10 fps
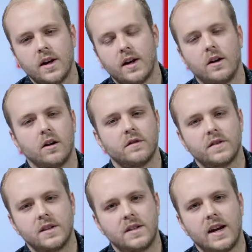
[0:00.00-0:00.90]
and all of
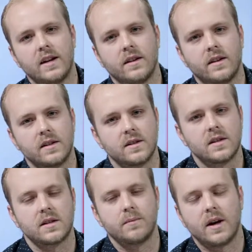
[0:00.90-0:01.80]
the data that
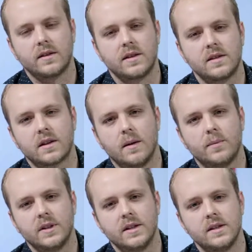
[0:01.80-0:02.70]
exists about these
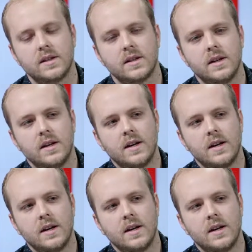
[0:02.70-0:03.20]
companies.